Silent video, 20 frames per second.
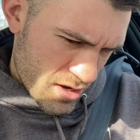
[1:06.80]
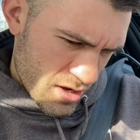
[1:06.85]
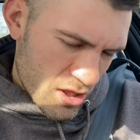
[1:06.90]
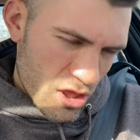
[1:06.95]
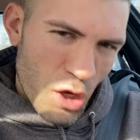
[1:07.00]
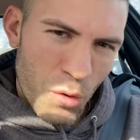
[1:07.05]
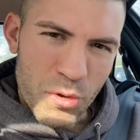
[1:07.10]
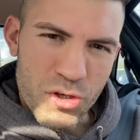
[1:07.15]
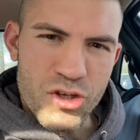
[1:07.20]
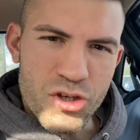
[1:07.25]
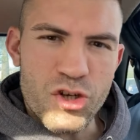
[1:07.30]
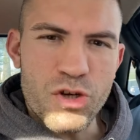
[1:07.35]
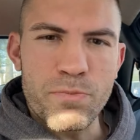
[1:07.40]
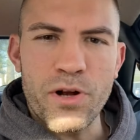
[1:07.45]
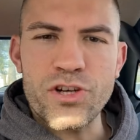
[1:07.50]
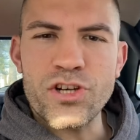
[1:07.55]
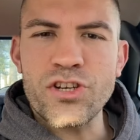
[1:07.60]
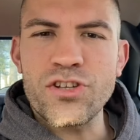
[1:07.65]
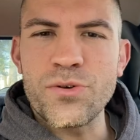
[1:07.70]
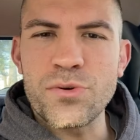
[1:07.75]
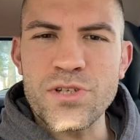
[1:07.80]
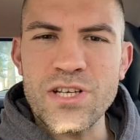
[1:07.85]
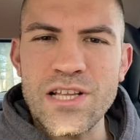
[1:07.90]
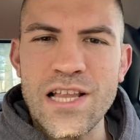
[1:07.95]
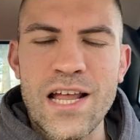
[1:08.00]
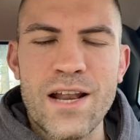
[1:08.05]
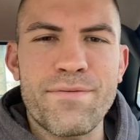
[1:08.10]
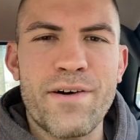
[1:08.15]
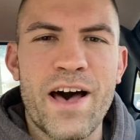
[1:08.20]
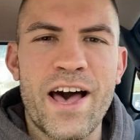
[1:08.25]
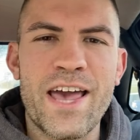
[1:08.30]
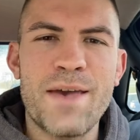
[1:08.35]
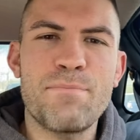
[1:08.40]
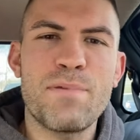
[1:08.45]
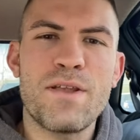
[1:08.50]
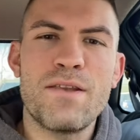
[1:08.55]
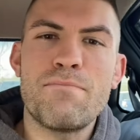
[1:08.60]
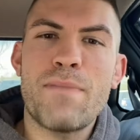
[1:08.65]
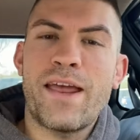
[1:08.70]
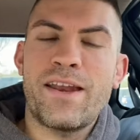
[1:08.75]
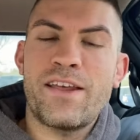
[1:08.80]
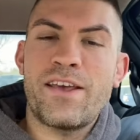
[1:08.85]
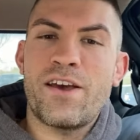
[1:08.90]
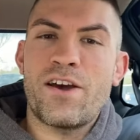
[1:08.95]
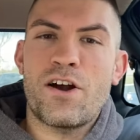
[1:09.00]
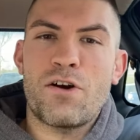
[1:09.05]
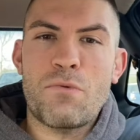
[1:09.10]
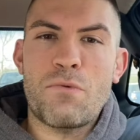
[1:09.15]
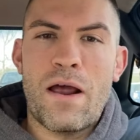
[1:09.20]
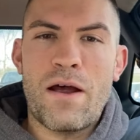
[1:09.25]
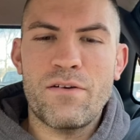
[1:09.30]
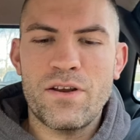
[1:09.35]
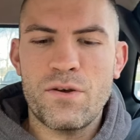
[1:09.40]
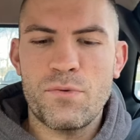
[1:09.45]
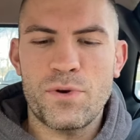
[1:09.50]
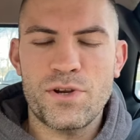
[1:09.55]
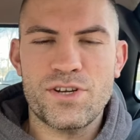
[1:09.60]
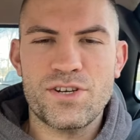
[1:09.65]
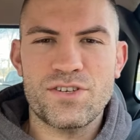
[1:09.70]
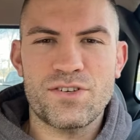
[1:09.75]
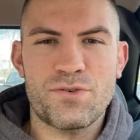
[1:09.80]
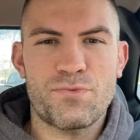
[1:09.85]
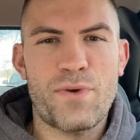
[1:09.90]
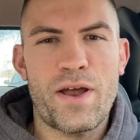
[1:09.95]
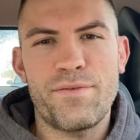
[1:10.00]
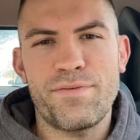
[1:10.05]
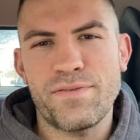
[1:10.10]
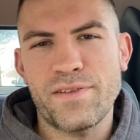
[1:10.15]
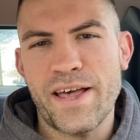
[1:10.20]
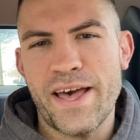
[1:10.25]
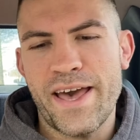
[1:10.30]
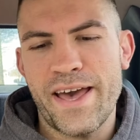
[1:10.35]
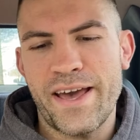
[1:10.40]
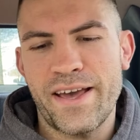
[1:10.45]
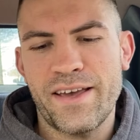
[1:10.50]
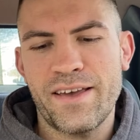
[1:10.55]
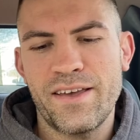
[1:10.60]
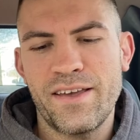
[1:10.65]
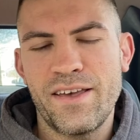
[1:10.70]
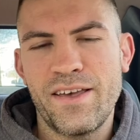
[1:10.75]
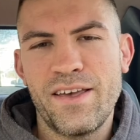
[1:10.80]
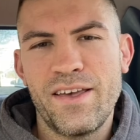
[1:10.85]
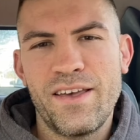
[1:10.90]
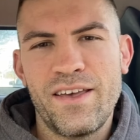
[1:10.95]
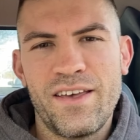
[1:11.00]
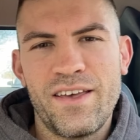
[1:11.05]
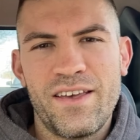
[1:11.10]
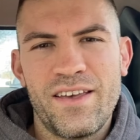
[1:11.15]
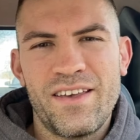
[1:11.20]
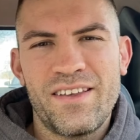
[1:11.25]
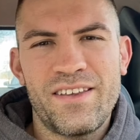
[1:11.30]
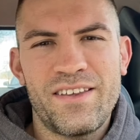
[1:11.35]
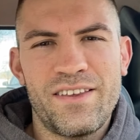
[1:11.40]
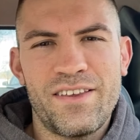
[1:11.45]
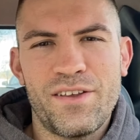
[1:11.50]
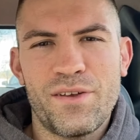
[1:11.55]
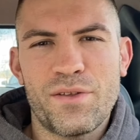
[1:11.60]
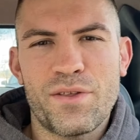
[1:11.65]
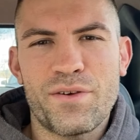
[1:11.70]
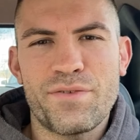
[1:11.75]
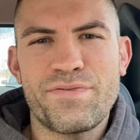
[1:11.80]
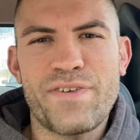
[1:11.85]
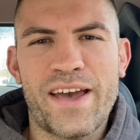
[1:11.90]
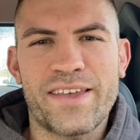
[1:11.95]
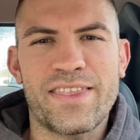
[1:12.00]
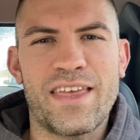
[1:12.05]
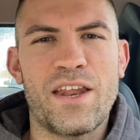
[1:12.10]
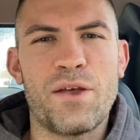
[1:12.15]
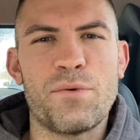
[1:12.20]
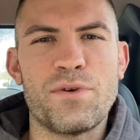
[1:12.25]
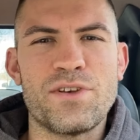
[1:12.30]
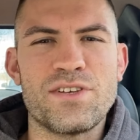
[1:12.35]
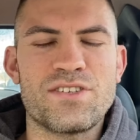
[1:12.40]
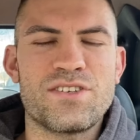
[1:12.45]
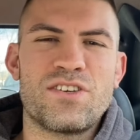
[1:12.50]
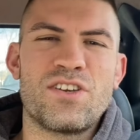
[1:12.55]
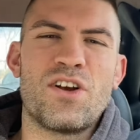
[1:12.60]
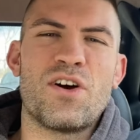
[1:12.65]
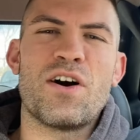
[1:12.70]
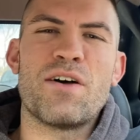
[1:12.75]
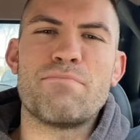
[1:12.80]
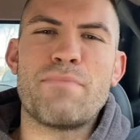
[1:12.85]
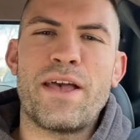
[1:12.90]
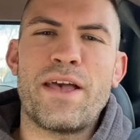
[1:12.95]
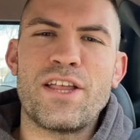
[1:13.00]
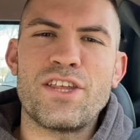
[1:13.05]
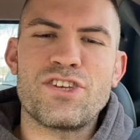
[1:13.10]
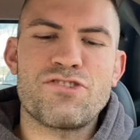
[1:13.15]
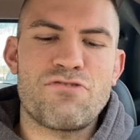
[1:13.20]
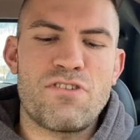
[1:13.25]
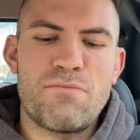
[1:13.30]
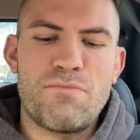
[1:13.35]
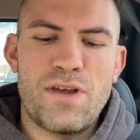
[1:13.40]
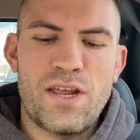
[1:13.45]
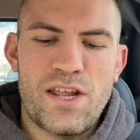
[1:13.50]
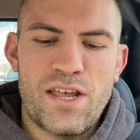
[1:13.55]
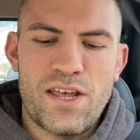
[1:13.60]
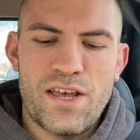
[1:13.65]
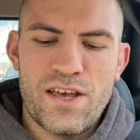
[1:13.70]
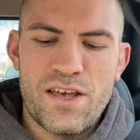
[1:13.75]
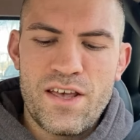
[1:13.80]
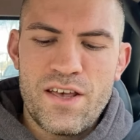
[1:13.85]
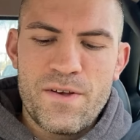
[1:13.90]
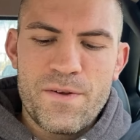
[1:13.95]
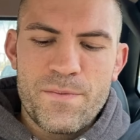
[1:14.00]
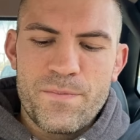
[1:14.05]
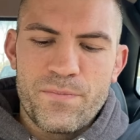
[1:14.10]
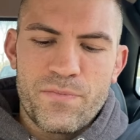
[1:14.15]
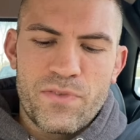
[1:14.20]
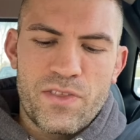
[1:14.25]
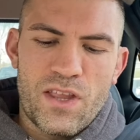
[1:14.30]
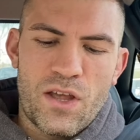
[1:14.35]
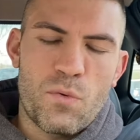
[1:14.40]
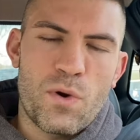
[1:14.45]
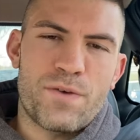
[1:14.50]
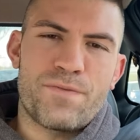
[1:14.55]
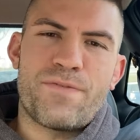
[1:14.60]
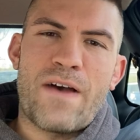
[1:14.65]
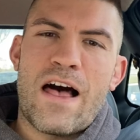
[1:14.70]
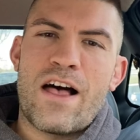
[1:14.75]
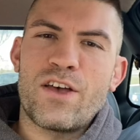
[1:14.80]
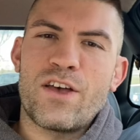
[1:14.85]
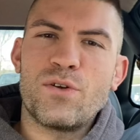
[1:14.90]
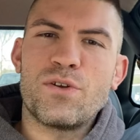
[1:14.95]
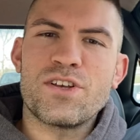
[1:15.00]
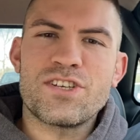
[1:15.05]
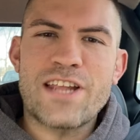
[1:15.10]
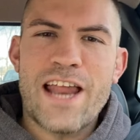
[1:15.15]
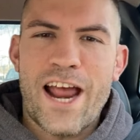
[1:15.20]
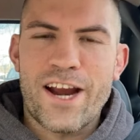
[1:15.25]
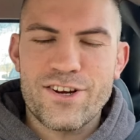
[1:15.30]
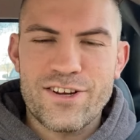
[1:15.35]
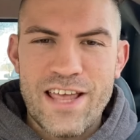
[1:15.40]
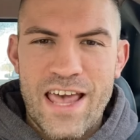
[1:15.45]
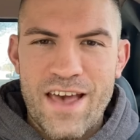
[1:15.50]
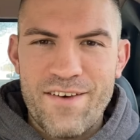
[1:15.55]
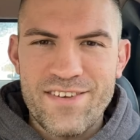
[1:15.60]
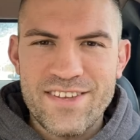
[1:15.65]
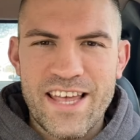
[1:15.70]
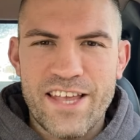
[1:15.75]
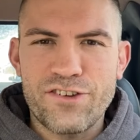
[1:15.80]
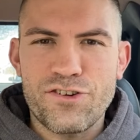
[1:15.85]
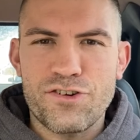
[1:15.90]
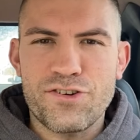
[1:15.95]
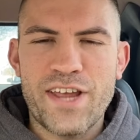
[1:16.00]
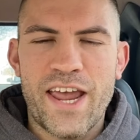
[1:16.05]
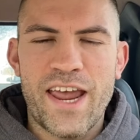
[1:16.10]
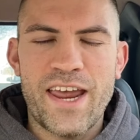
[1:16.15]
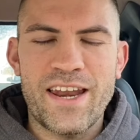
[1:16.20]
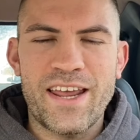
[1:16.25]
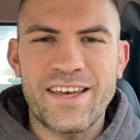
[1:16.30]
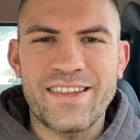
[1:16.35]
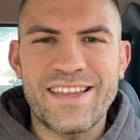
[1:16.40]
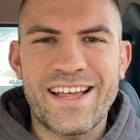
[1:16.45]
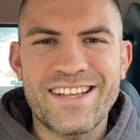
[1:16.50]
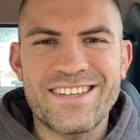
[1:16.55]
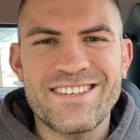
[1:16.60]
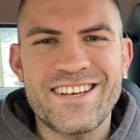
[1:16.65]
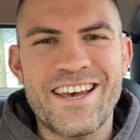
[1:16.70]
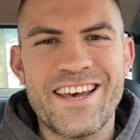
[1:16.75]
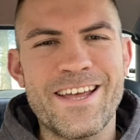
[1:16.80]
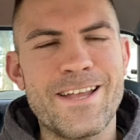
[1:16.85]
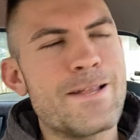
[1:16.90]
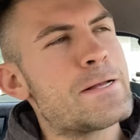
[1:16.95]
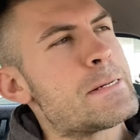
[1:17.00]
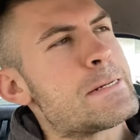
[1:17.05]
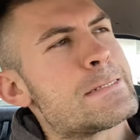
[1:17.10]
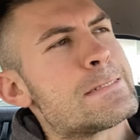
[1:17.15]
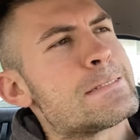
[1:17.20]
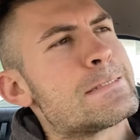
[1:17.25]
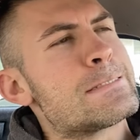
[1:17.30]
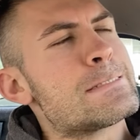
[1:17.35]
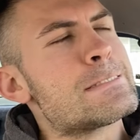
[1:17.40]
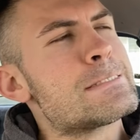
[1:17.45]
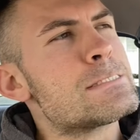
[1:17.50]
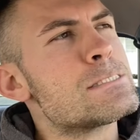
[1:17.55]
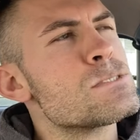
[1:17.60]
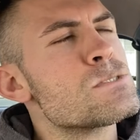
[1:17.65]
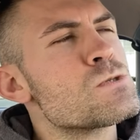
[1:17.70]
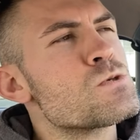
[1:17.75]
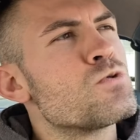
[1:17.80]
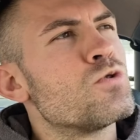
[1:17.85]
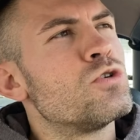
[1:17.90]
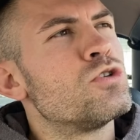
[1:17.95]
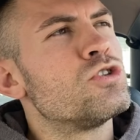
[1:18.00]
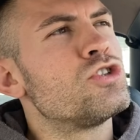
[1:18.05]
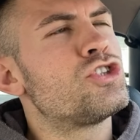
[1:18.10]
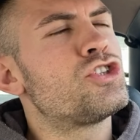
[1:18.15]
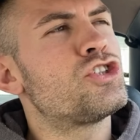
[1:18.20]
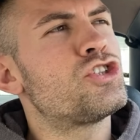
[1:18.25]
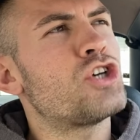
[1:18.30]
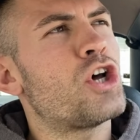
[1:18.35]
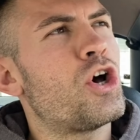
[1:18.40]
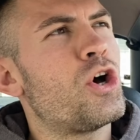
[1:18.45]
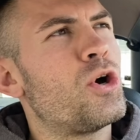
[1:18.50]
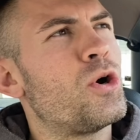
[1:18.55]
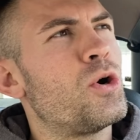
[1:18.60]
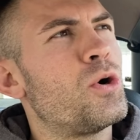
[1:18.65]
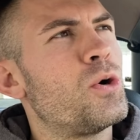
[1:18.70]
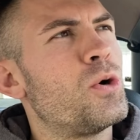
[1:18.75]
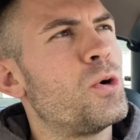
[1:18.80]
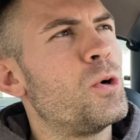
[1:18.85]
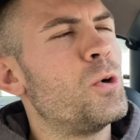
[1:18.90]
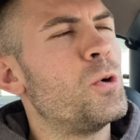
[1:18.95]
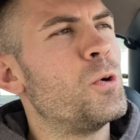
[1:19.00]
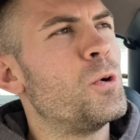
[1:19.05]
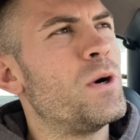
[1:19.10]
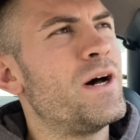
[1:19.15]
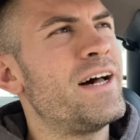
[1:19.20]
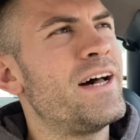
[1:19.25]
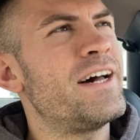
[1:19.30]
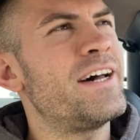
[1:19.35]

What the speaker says: there was a lot of hype and mania around it, which is a red flag. You know, the fact that it was, you know, on mainstream media, like, what value does it actually have? It's entertaining and that's it. So